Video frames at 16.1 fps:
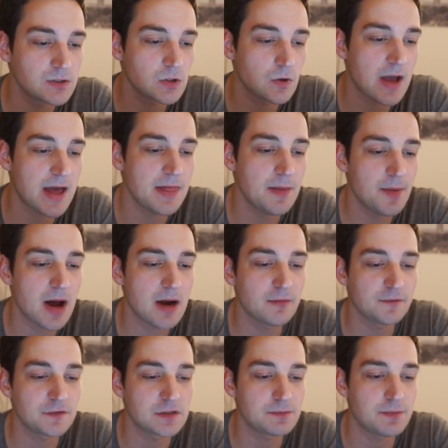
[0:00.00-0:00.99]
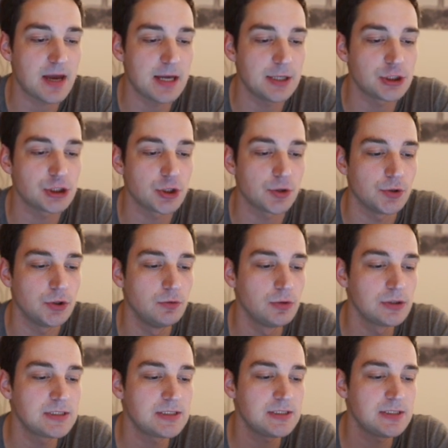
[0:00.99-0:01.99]
So at the bottom of this page though, you
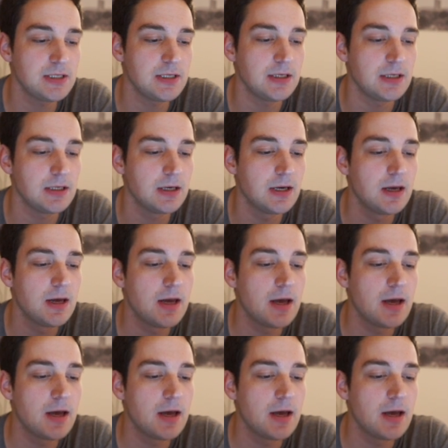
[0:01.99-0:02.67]
will see